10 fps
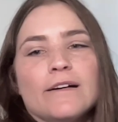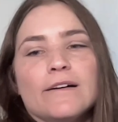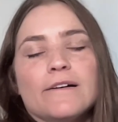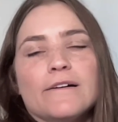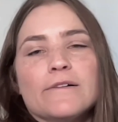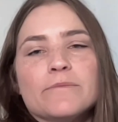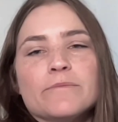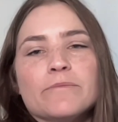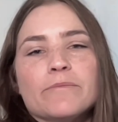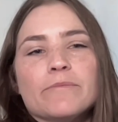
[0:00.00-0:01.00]

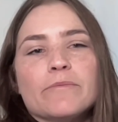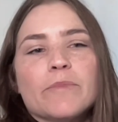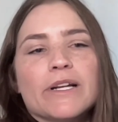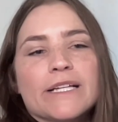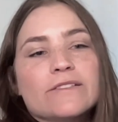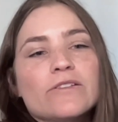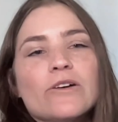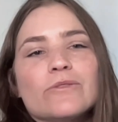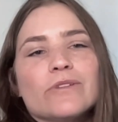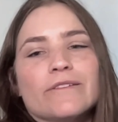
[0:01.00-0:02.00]
Um, but it's
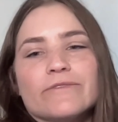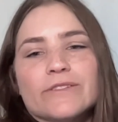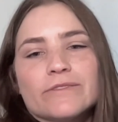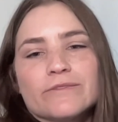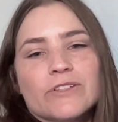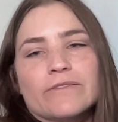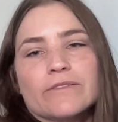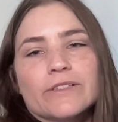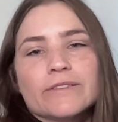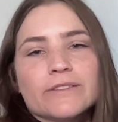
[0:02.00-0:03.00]
low lift
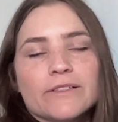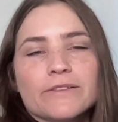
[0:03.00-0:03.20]
generally. Yeah.